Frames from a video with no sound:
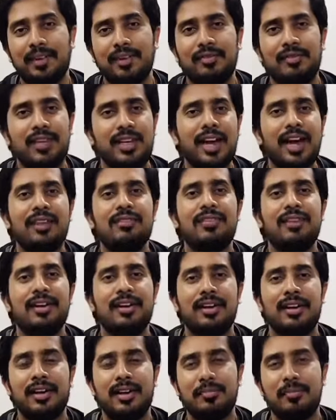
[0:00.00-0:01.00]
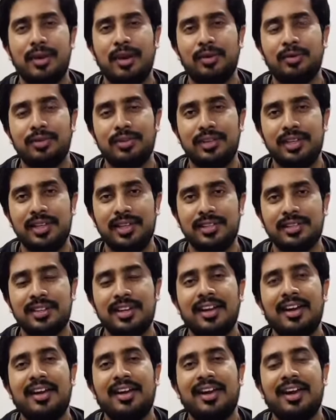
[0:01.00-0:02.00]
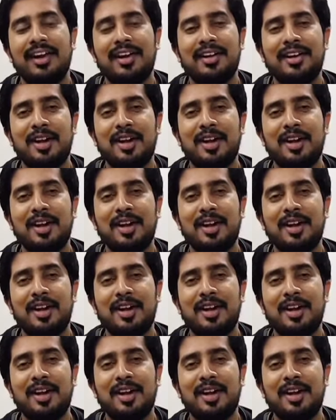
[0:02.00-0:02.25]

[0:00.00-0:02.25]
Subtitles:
We have heard about these, and